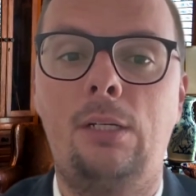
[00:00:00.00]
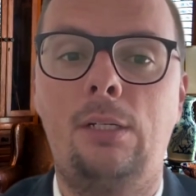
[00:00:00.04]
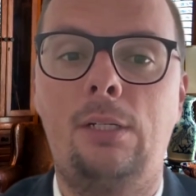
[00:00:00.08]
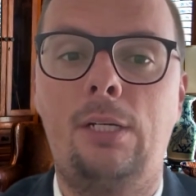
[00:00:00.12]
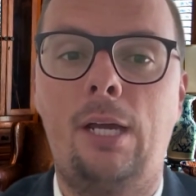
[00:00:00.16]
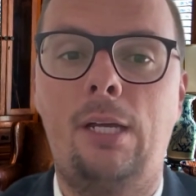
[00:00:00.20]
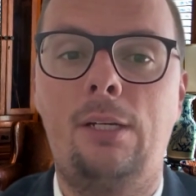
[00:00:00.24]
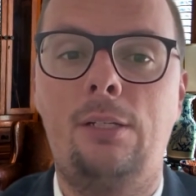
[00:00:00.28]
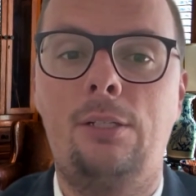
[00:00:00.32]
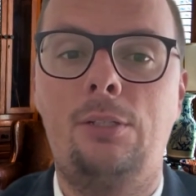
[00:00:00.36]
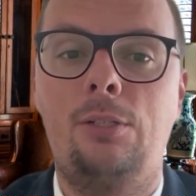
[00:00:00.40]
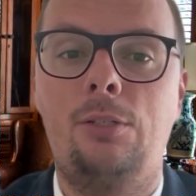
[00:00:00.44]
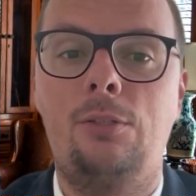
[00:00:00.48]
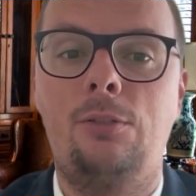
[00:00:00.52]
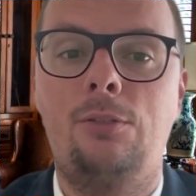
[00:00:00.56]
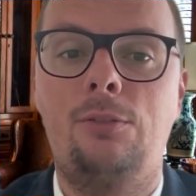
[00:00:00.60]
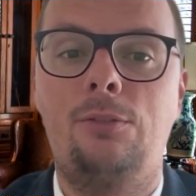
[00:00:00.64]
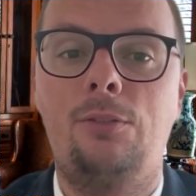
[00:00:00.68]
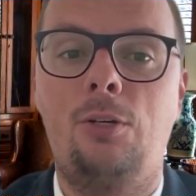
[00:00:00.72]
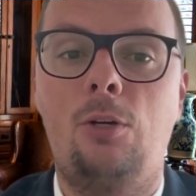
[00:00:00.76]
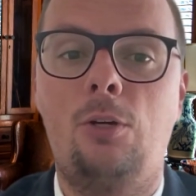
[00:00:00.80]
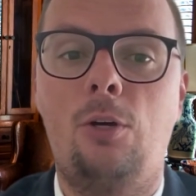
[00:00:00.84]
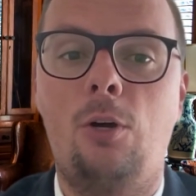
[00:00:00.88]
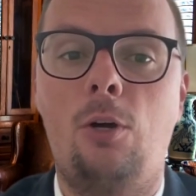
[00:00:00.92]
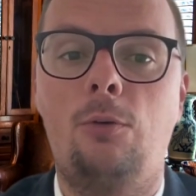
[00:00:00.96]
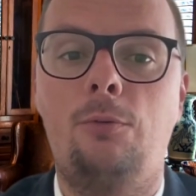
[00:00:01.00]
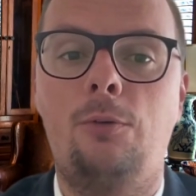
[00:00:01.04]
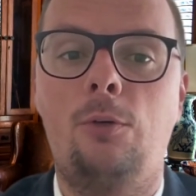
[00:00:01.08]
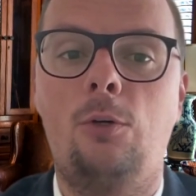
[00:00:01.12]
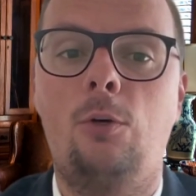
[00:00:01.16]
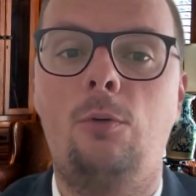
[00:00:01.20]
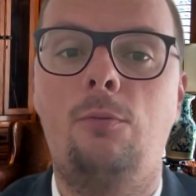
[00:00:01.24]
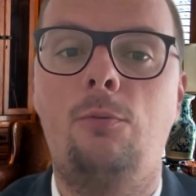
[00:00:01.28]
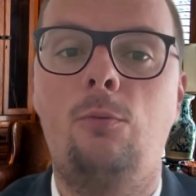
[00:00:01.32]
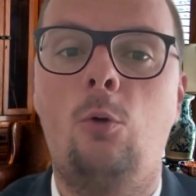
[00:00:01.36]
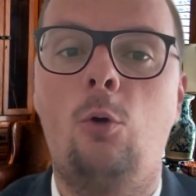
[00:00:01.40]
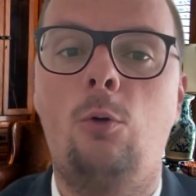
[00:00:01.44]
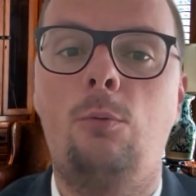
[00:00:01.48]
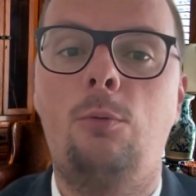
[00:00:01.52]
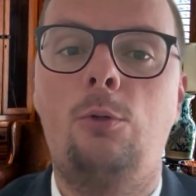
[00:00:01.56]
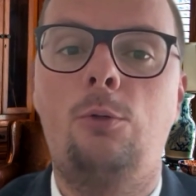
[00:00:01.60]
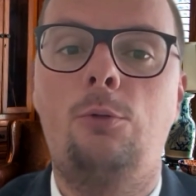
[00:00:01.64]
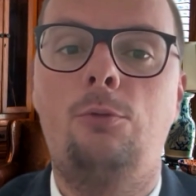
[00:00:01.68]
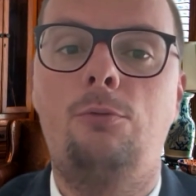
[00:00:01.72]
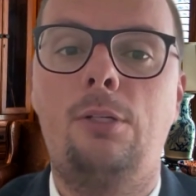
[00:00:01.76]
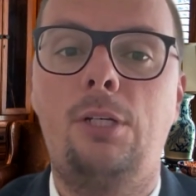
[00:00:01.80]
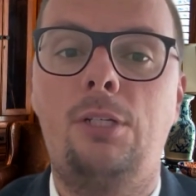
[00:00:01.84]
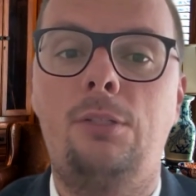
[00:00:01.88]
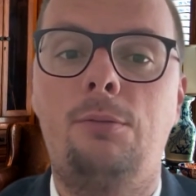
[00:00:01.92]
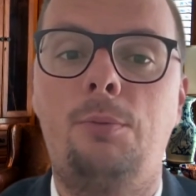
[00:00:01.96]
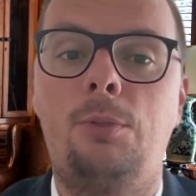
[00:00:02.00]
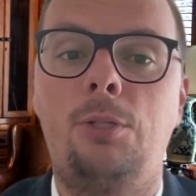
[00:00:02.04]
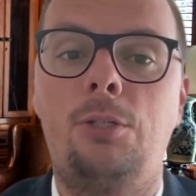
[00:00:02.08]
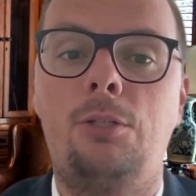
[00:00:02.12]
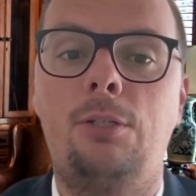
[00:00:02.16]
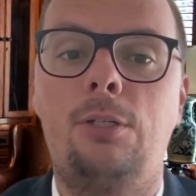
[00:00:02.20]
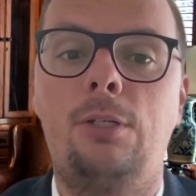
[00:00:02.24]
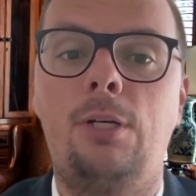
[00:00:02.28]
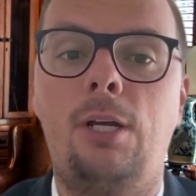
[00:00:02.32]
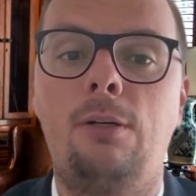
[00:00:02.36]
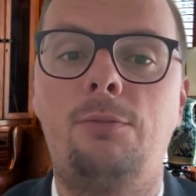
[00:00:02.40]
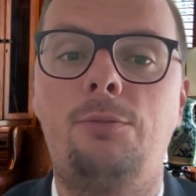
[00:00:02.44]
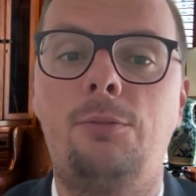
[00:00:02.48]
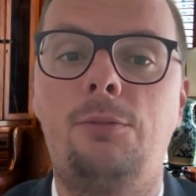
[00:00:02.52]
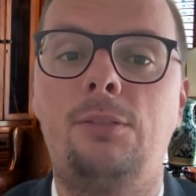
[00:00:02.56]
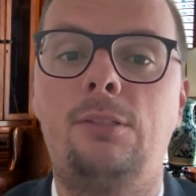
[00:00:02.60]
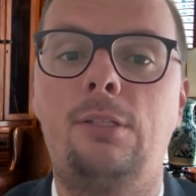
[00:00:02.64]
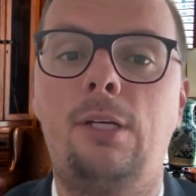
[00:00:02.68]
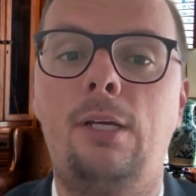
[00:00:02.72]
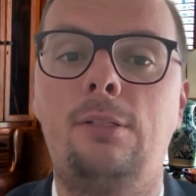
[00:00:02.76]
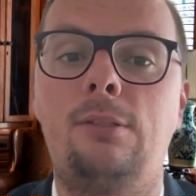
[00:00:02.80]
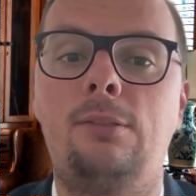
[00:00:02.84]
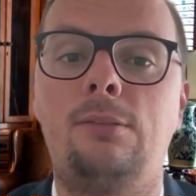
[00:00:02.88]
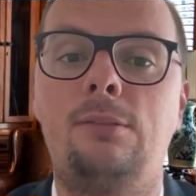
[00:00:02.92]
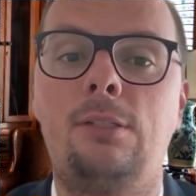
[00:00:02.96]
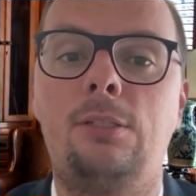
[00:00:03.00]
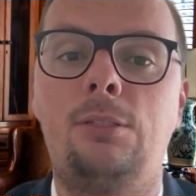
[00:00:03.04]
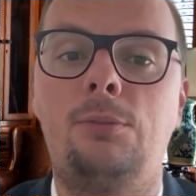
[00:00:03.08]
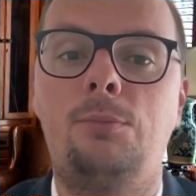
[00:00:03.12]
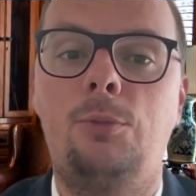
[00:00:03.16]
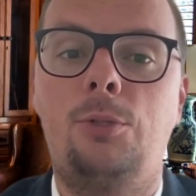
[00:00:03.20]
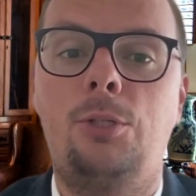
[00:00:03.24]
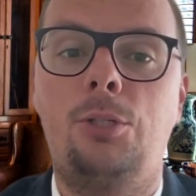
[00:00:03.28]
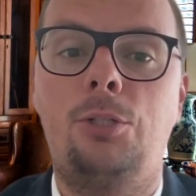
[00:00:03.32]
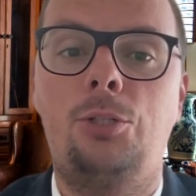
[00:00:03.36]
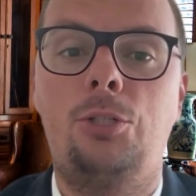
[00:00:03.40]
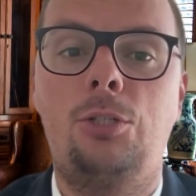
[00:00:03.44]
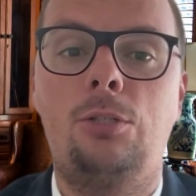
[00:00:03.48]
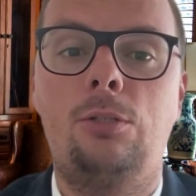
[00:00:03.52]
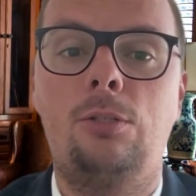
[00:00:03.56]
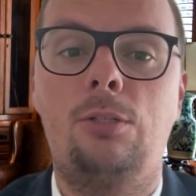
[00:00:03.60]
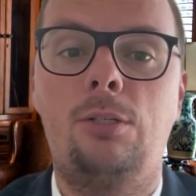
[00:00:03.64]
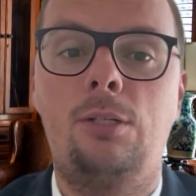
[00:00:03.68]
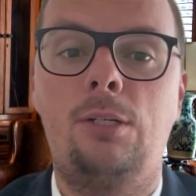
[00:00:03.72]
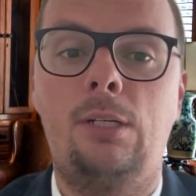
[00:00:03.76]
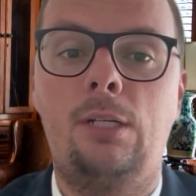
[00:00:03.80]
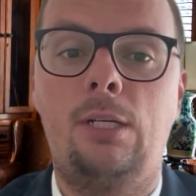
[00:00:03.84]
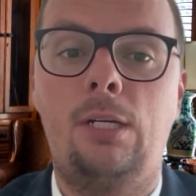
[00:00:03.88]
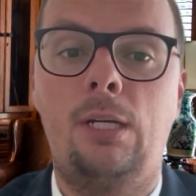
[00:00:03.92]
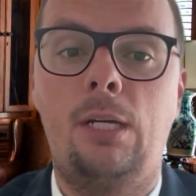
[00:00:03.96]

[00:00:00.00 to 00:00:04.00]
Canada does not offer a formal grace period after status expiration.